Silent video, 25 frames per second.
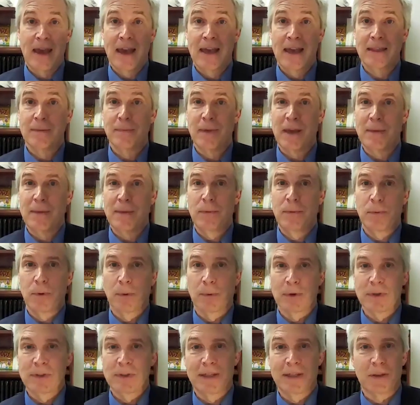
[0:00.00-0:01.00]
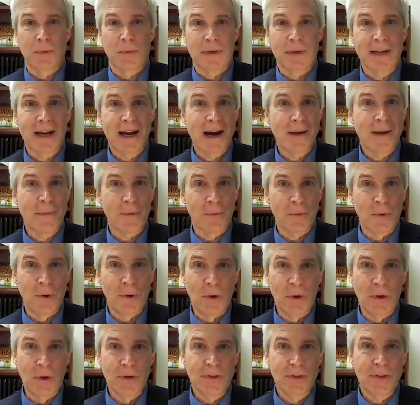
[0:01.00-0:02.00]
then the baby boomers hit the retirement
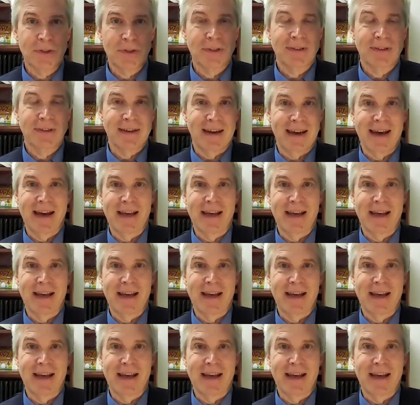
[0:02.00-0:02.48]
rolls